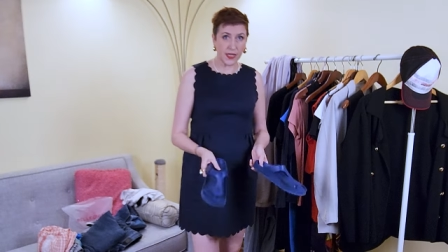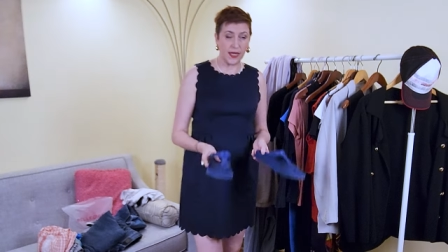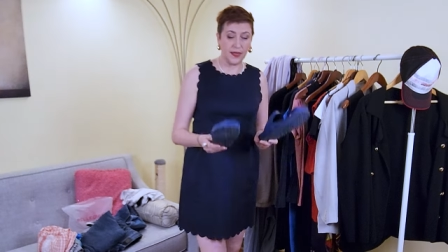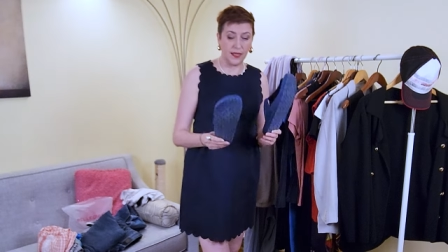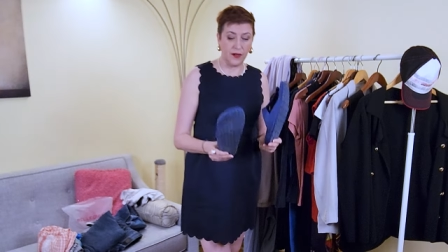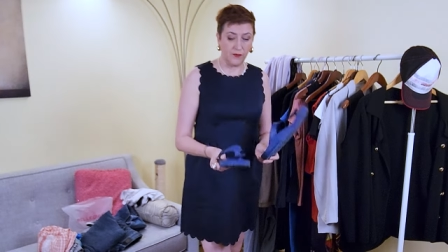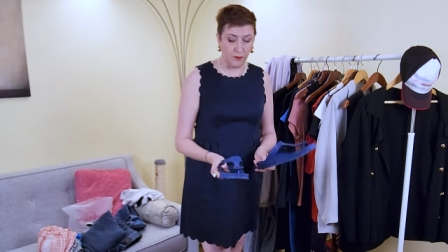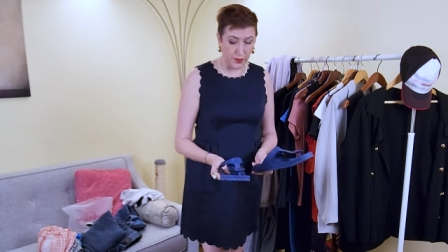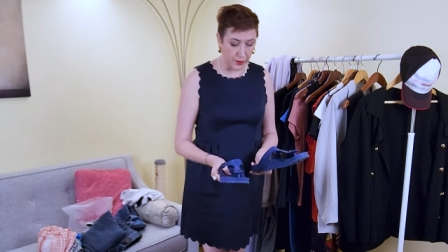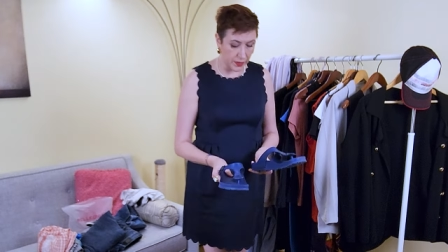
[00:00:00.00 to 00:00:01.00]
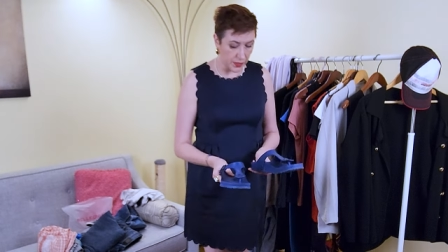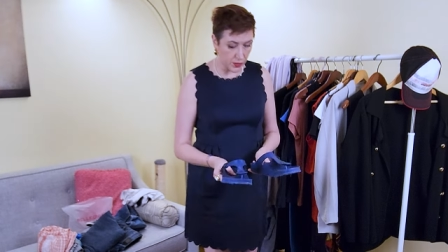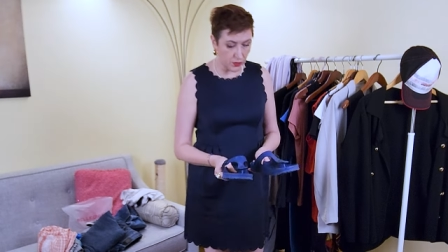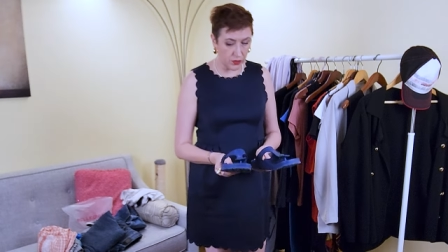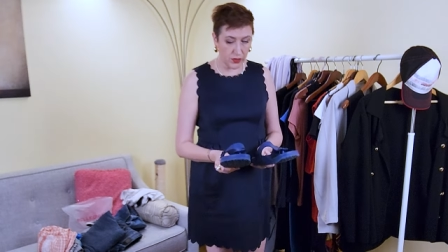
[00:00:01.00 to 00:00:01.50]
I love
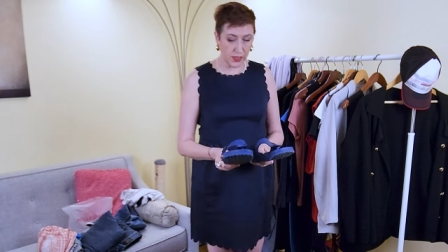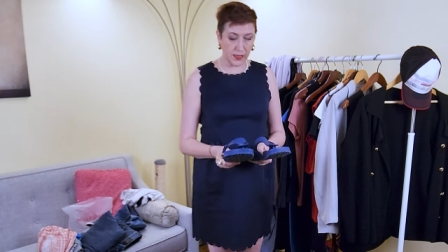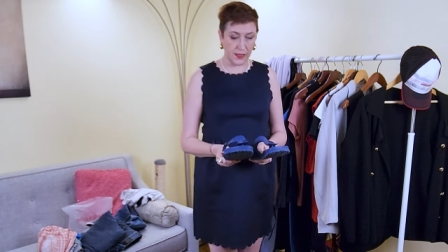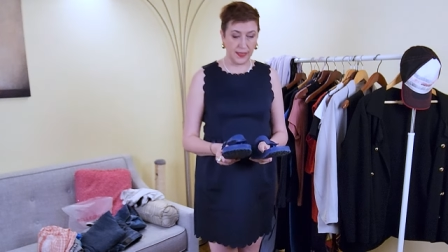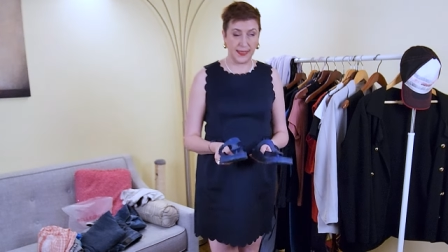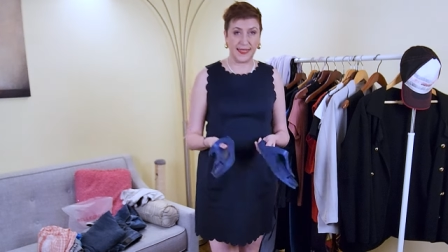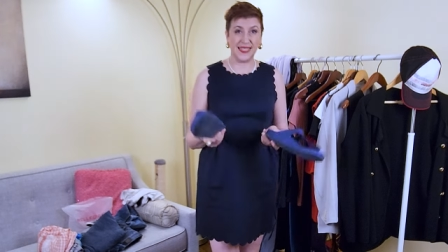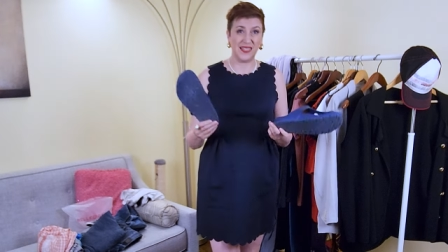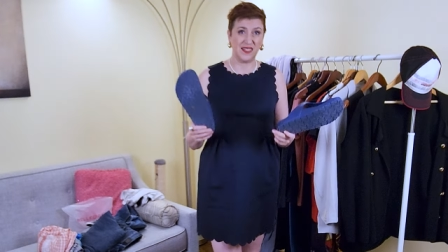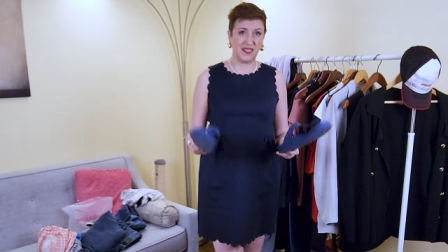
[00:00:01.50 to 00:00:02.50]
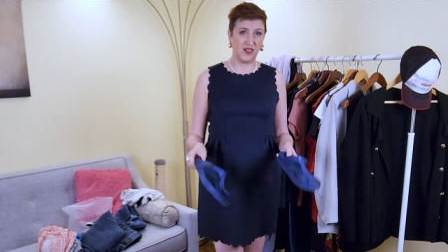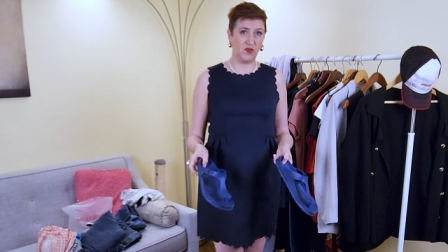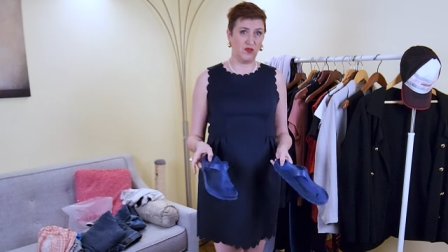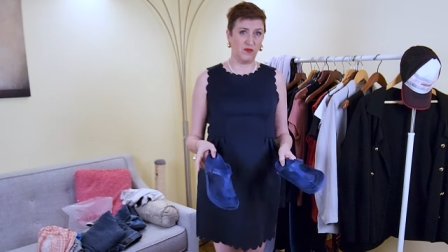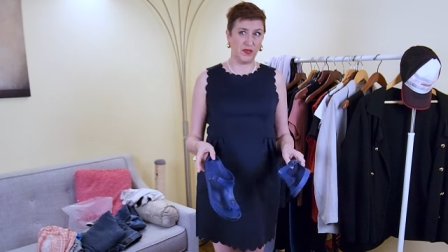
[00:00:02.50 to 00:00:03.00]
Birkenstocks. They are
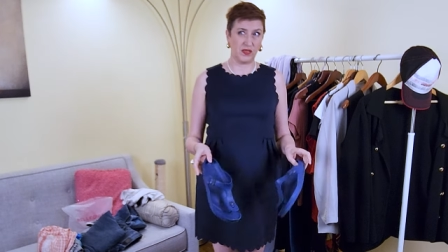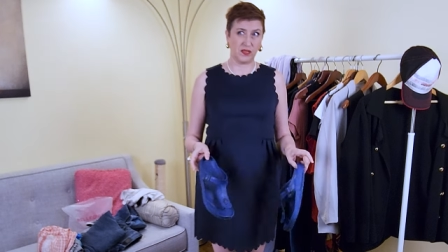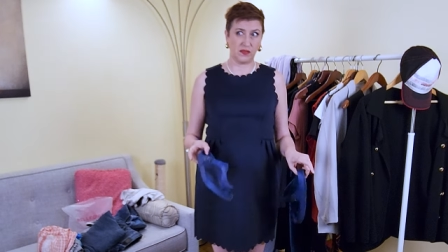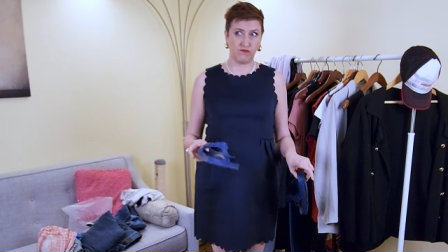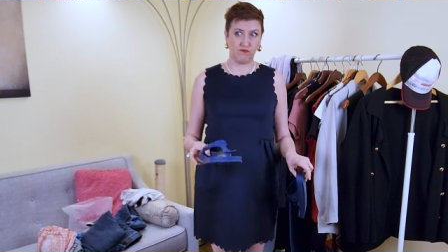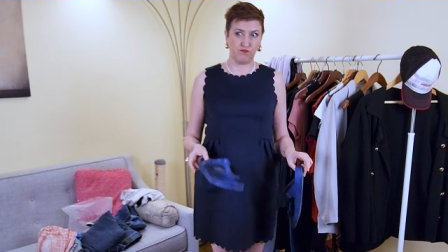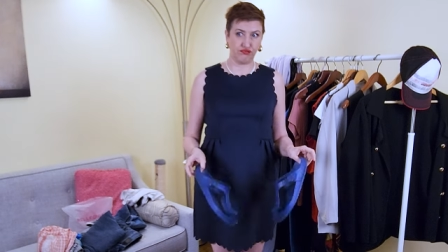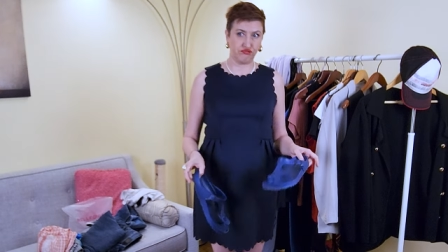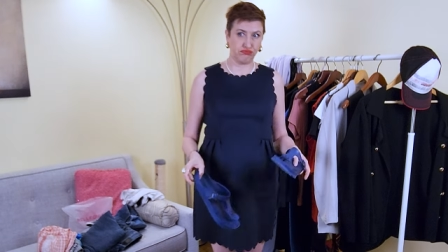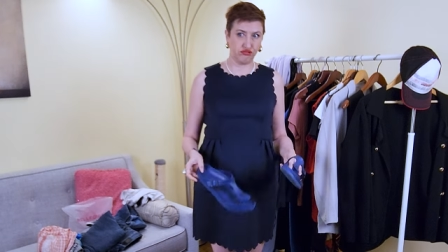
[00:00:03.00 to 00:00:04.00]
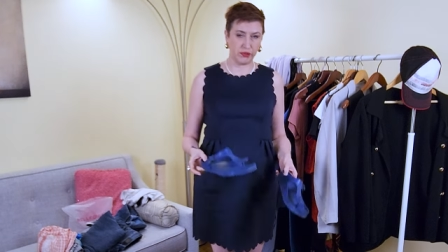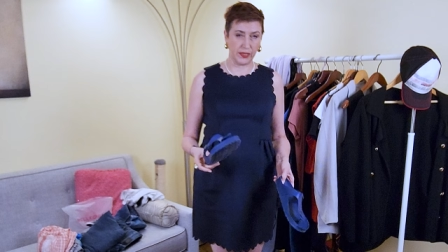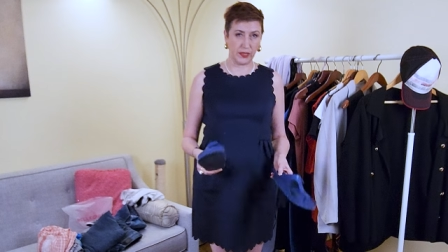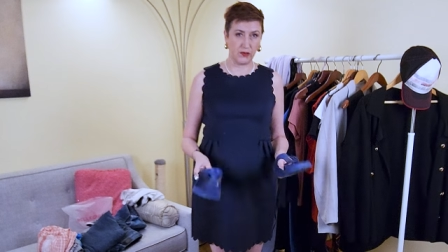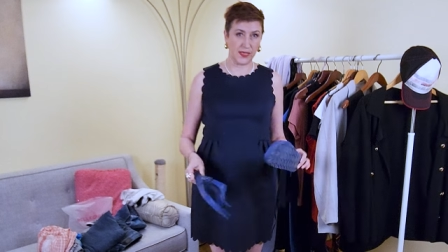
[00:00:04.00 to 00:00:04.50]
almost I
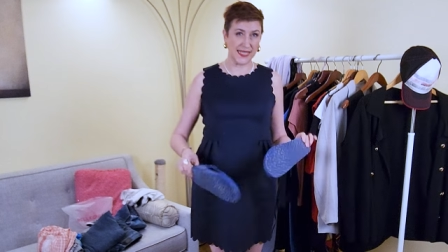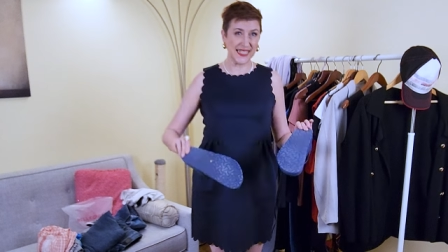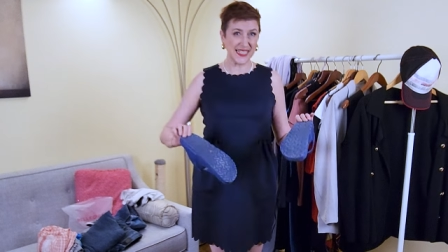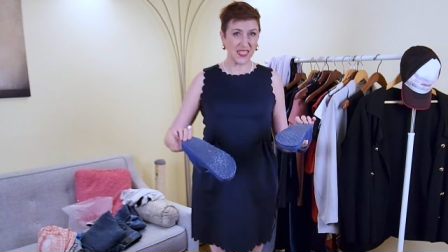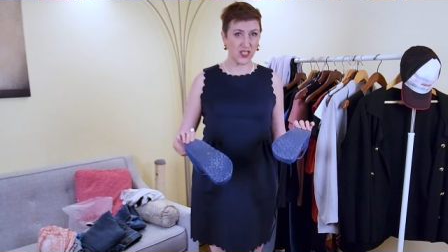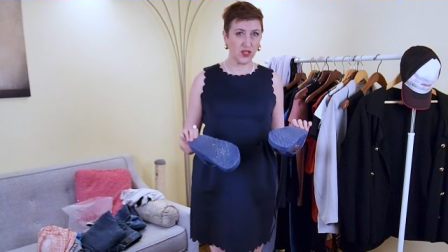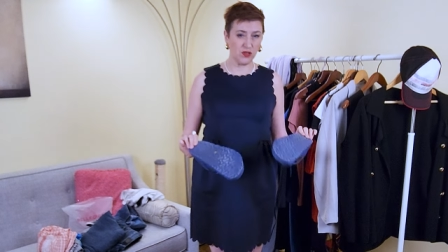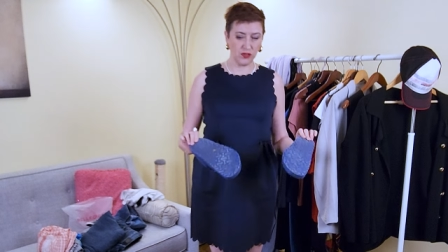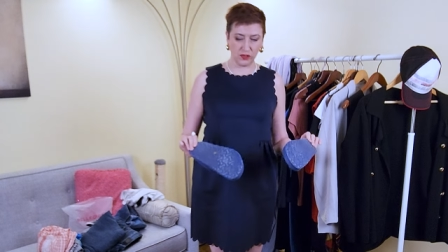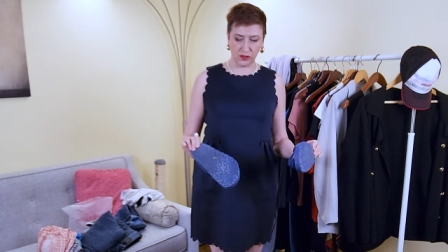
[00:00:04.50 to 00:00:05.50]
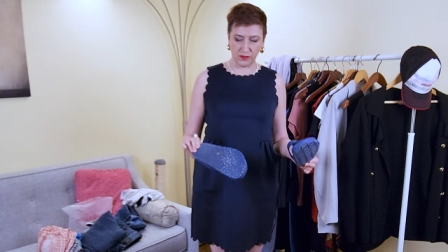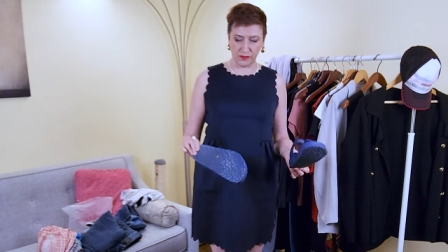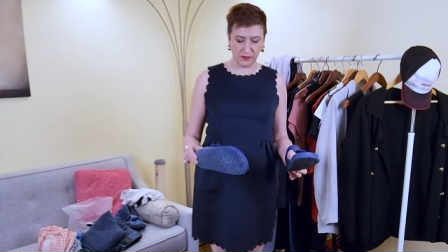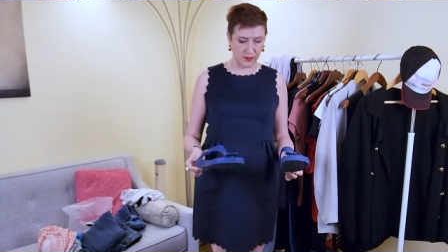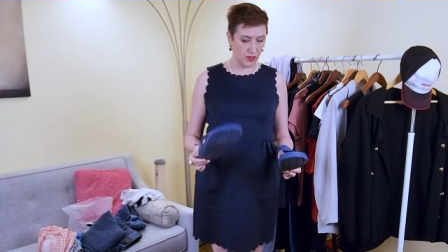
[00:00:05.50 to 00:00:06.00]
don't know six years old or
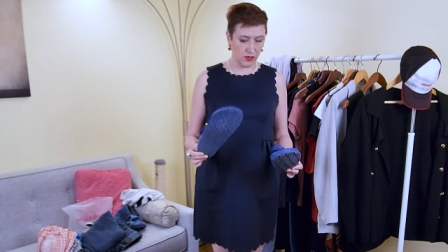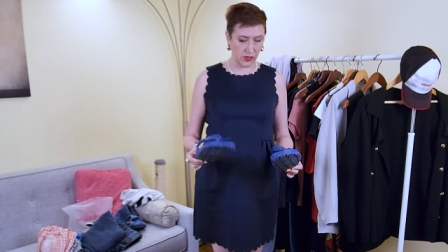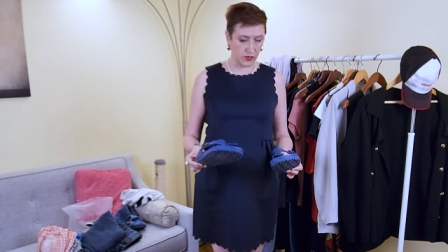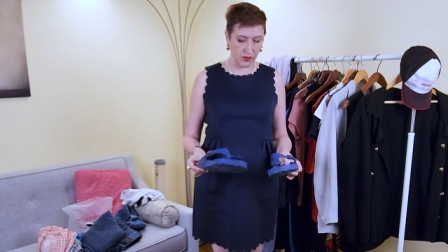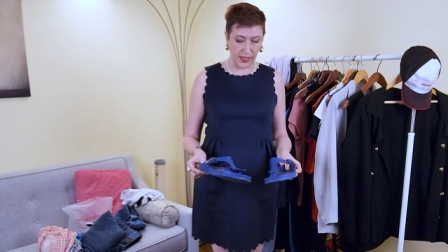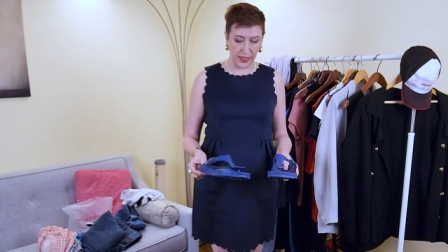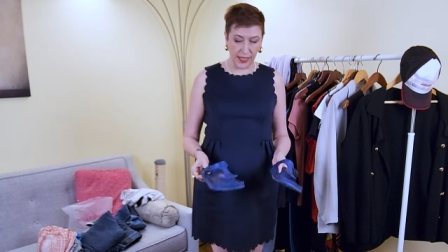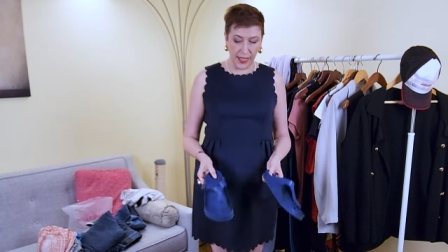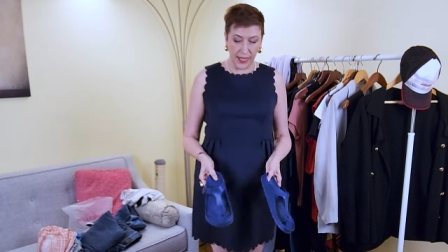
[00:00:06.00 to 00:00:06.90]
closer to that.